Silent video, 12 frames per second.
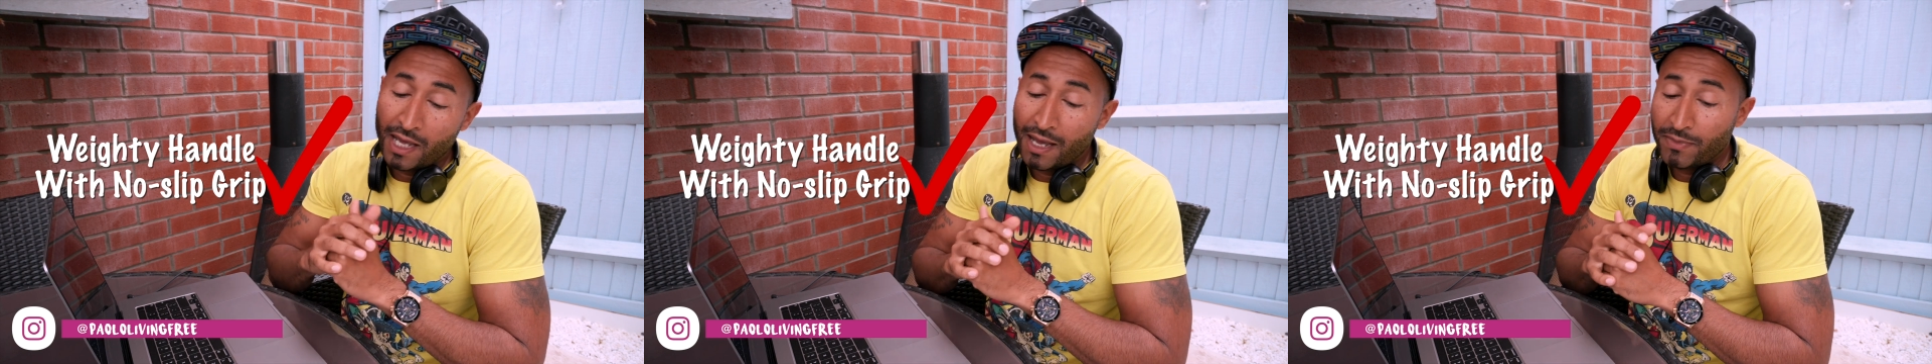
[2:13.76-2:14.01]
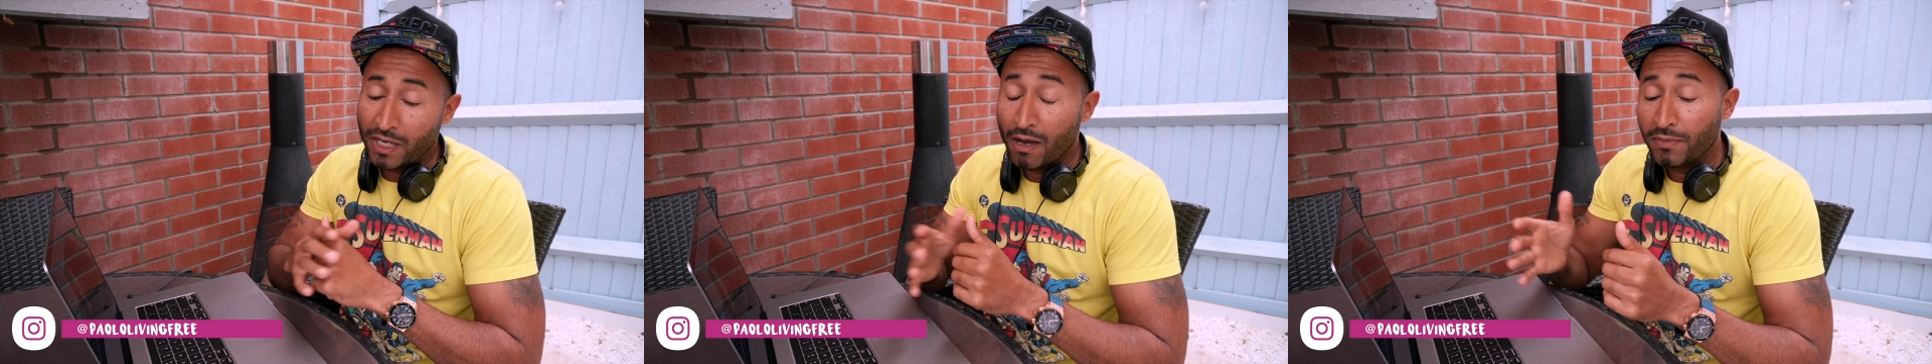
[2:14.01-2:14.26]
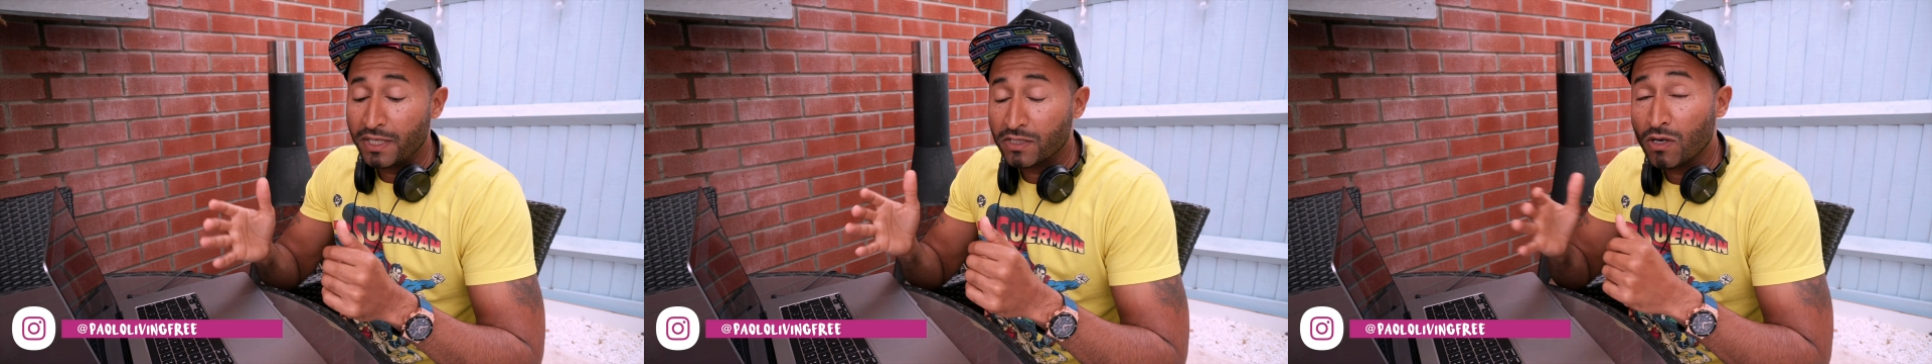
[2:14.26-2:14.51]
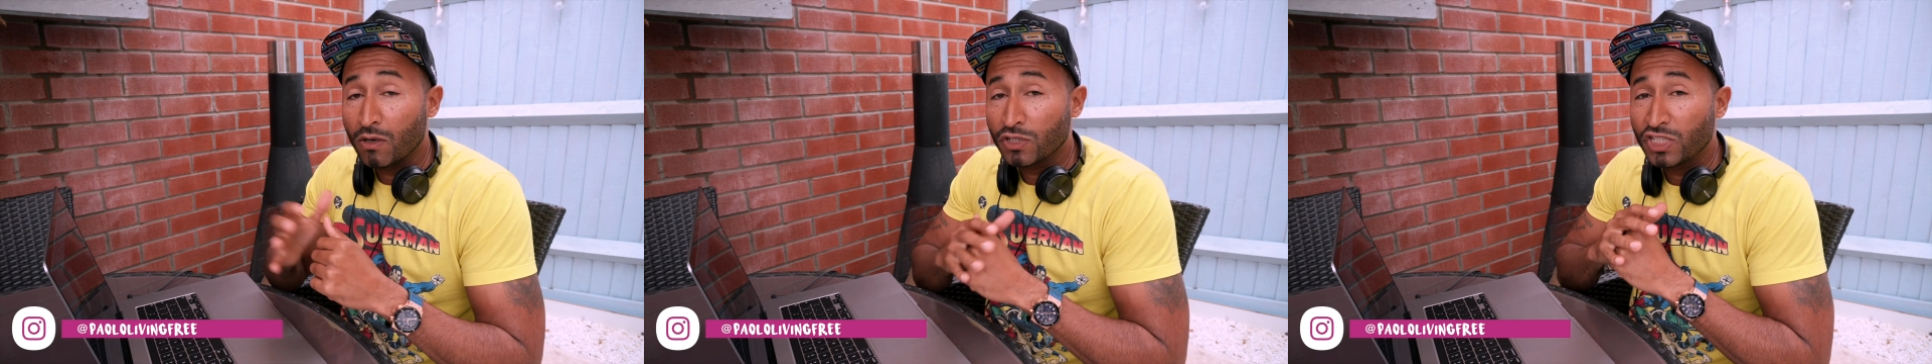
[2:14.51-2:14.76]
And the company is
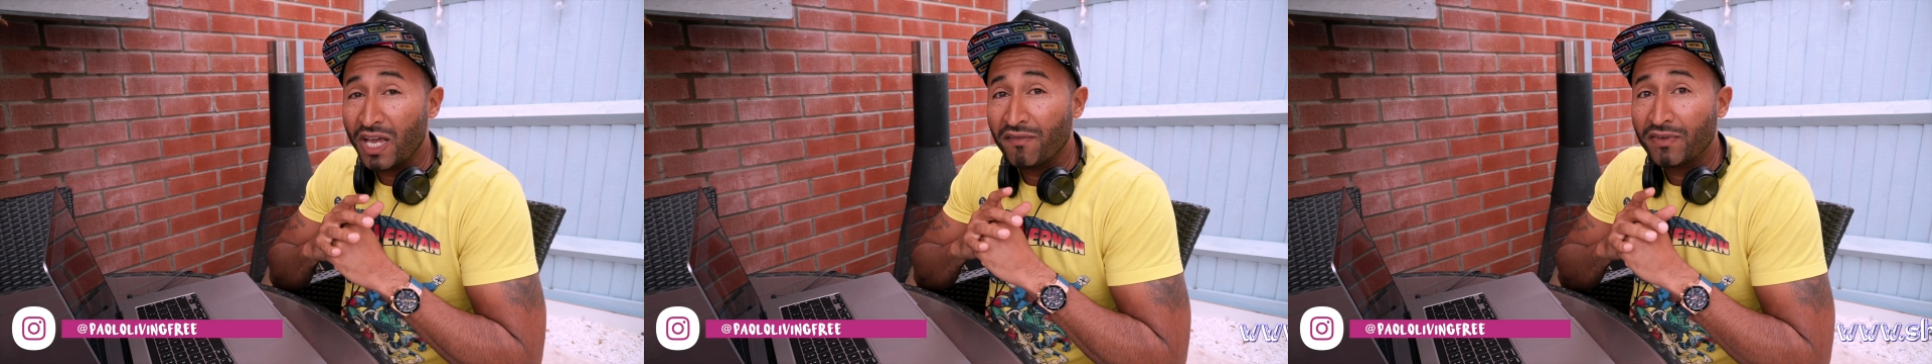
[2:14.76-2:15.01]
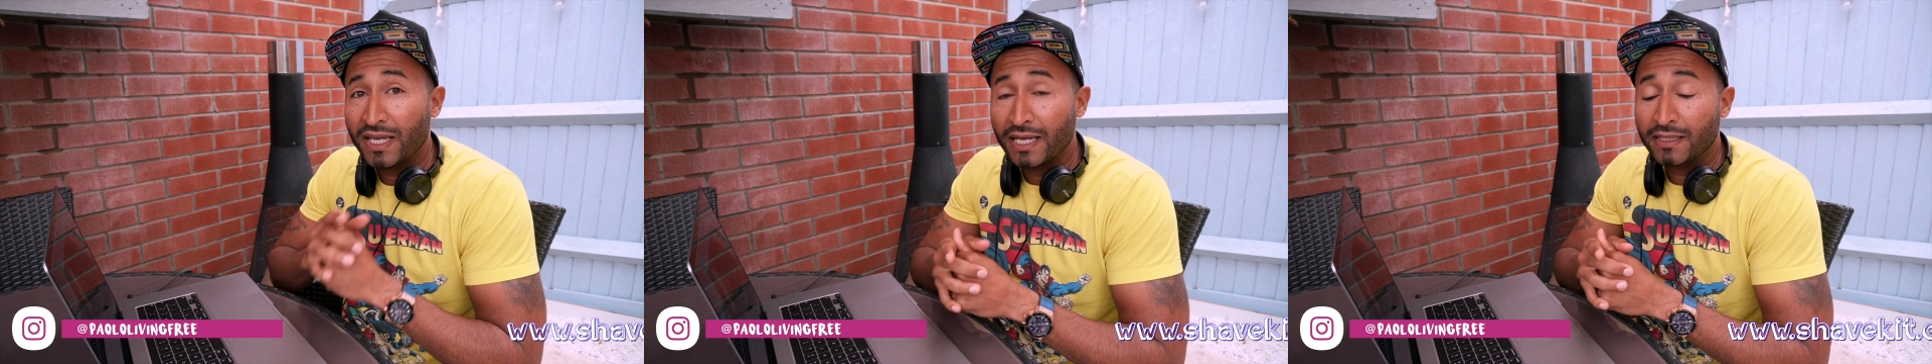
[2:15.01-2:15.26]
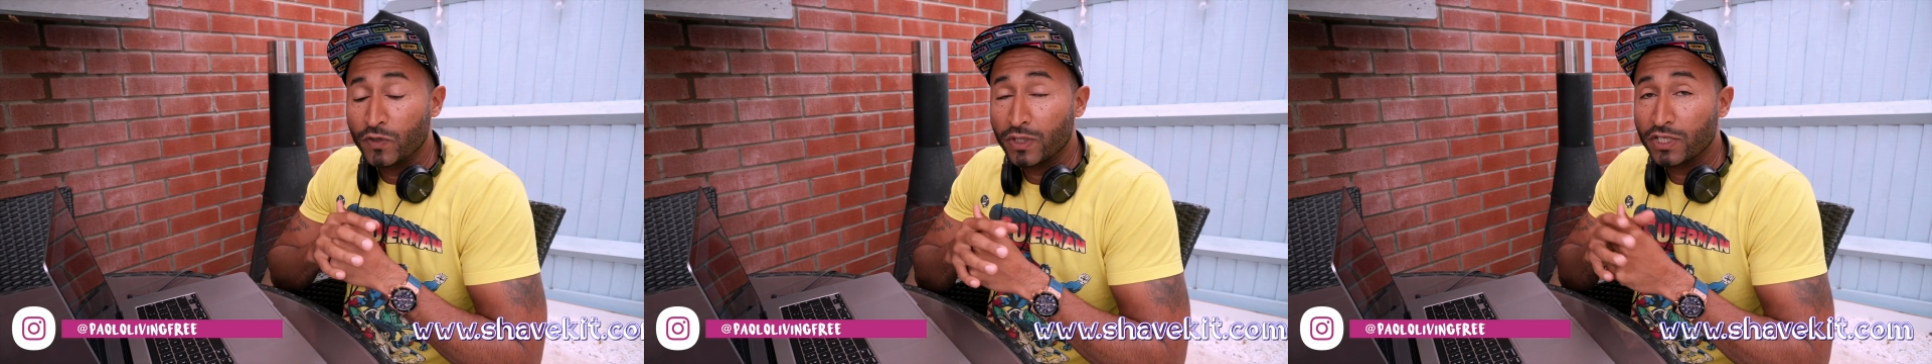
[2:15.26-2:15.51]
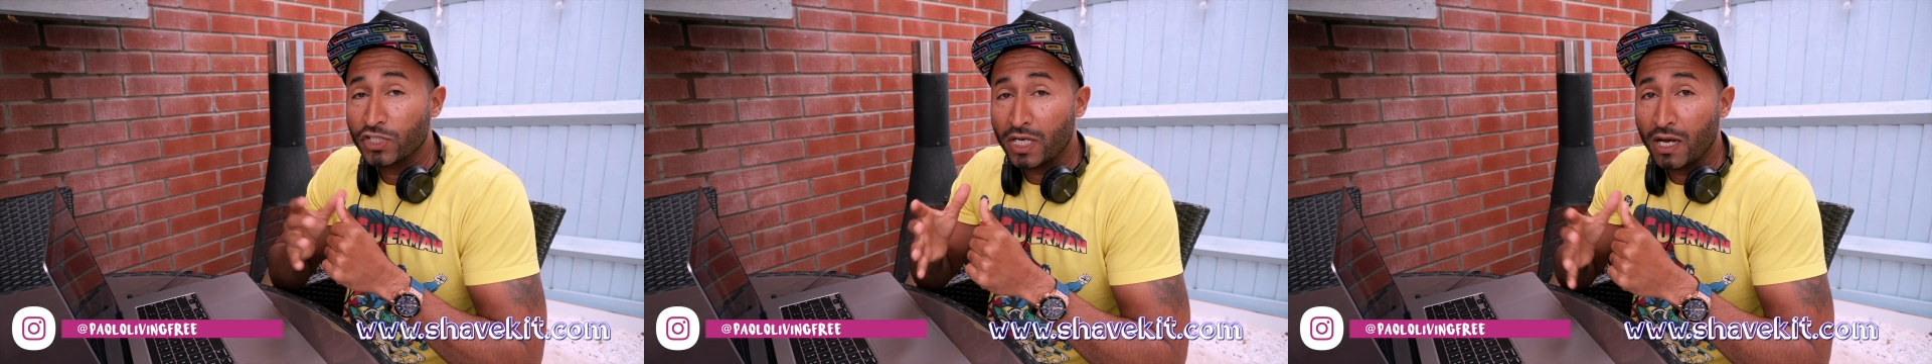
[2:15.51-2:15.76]
called Shavekit. You
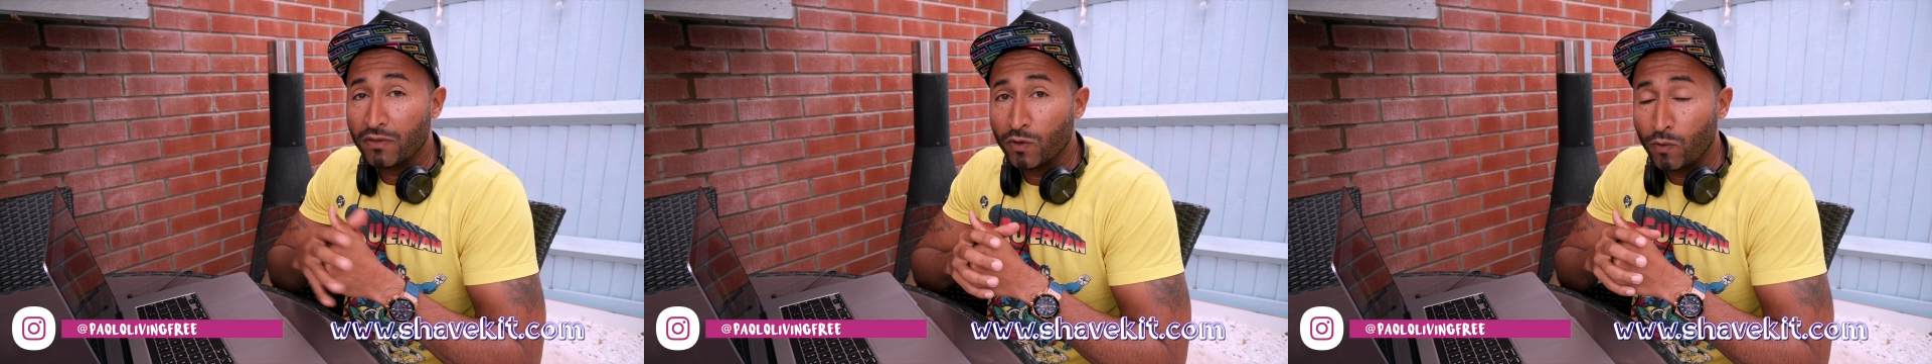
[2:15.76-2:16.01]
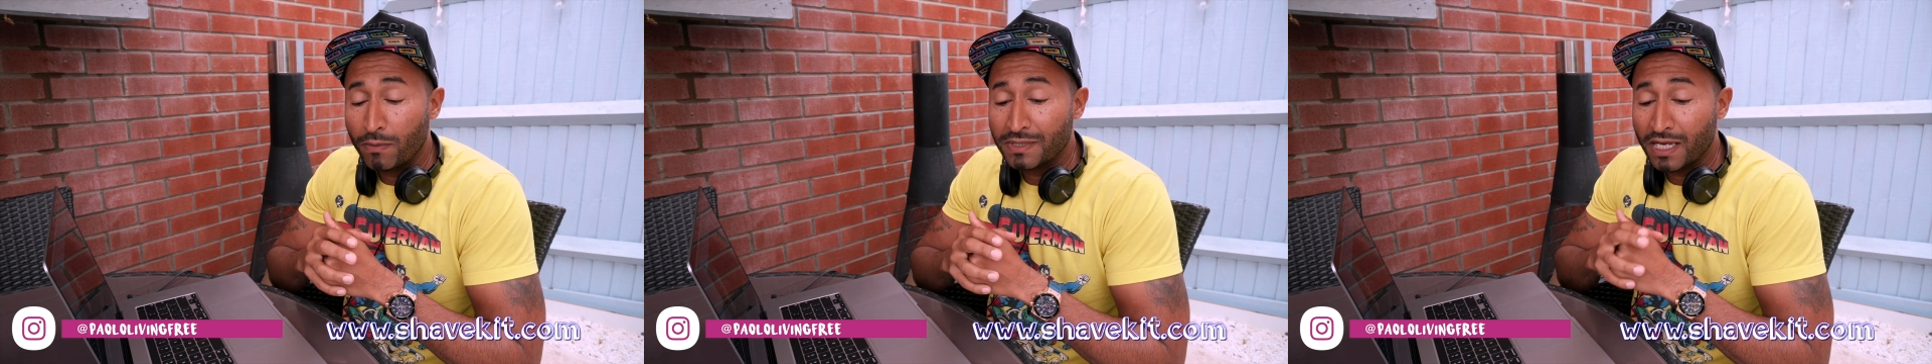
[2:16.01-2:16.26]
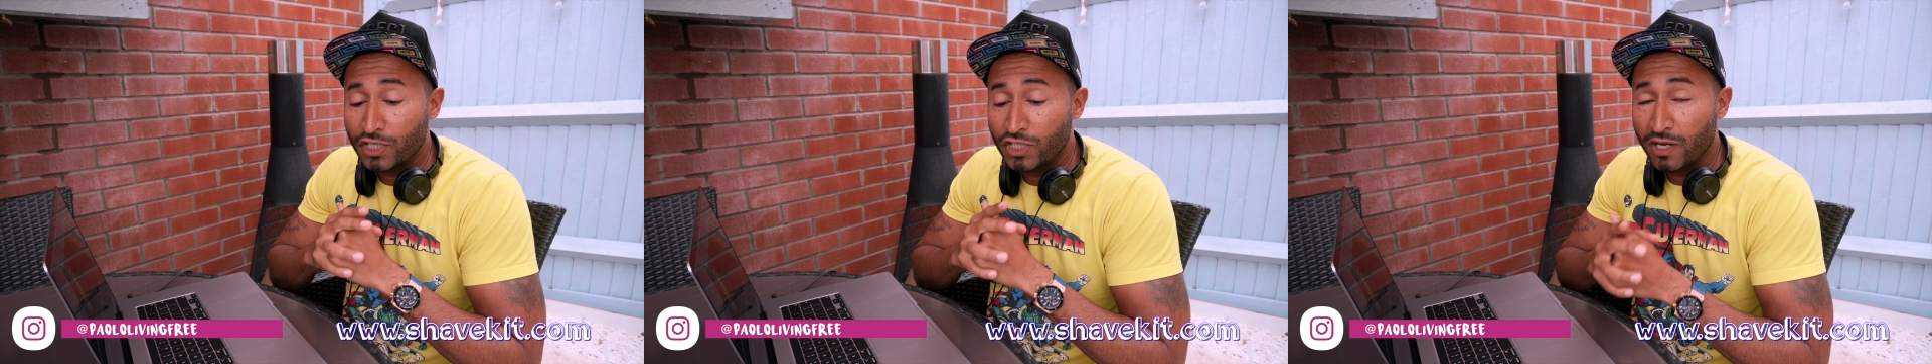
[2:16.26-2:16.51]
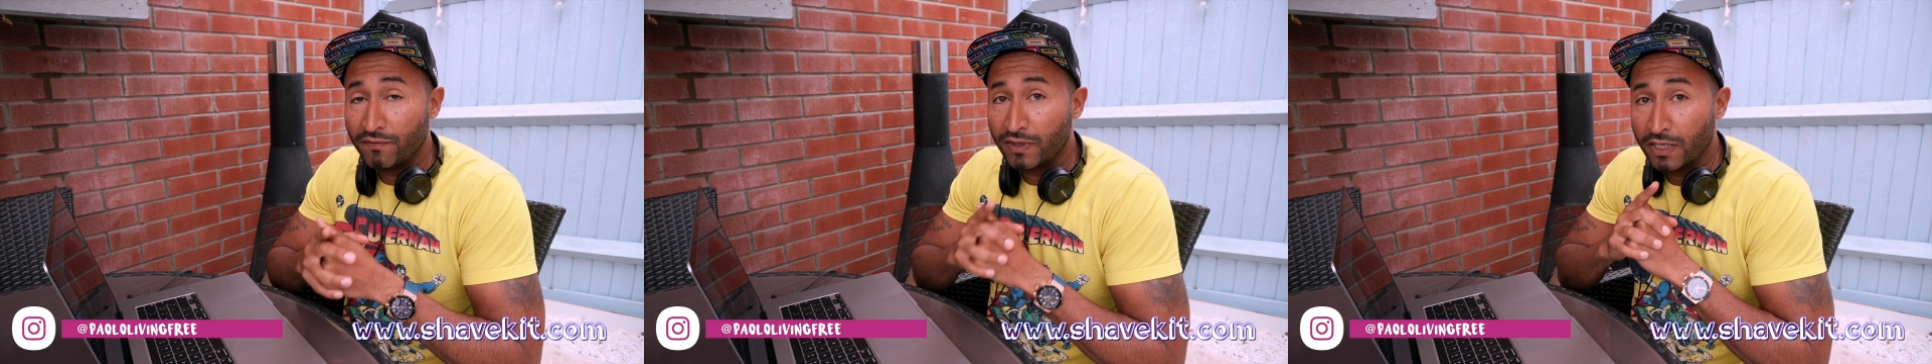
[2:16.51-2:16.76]
can check out their website,
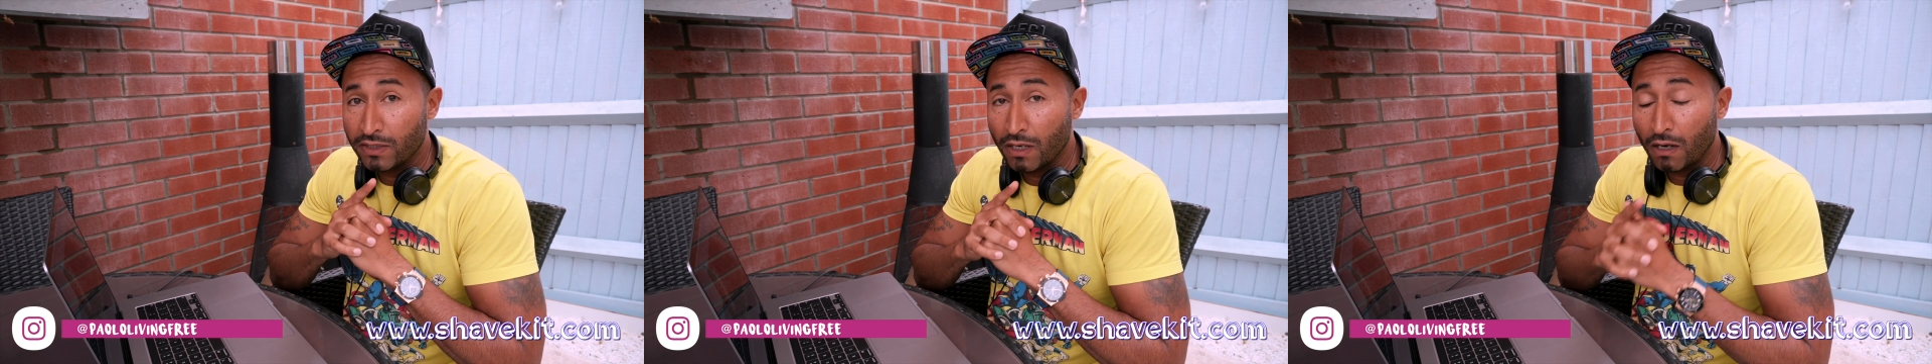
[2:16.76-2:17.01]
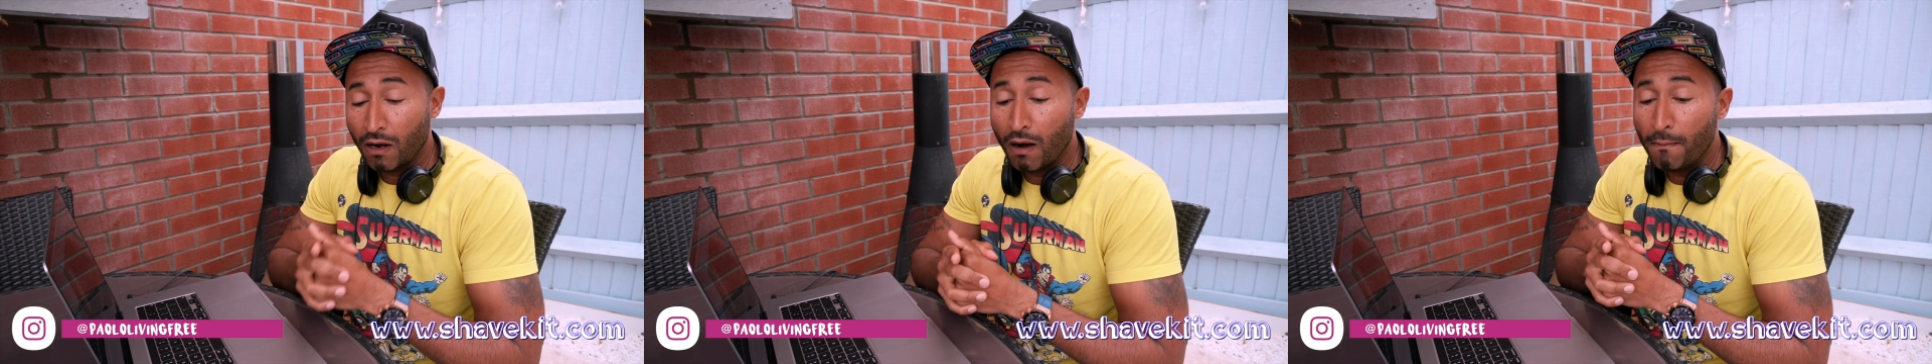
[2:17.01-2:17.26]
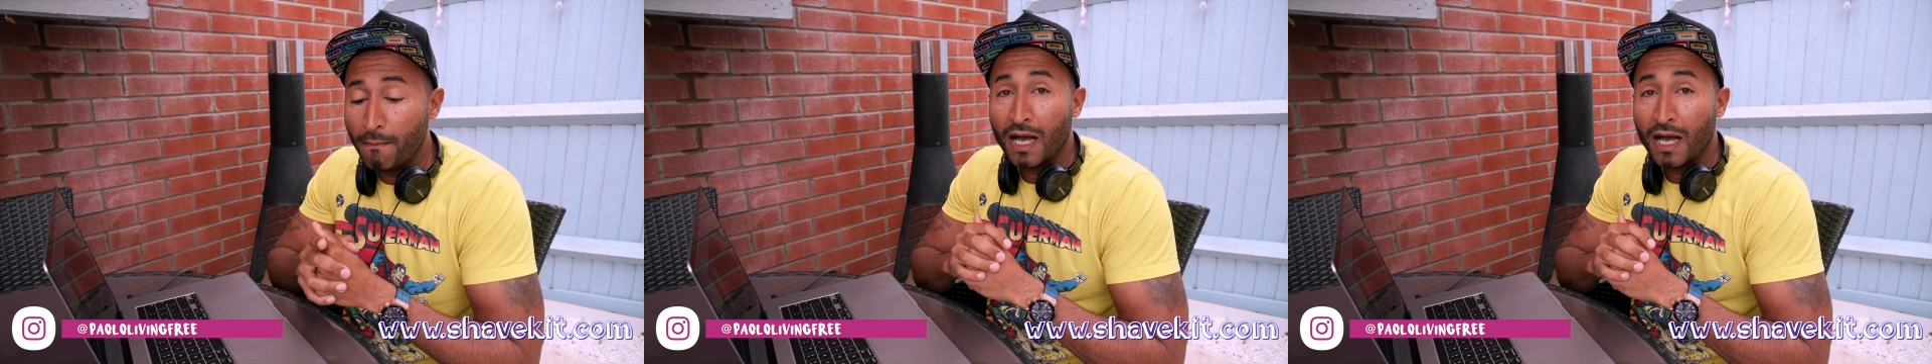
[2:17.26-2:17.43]
shavekit.com.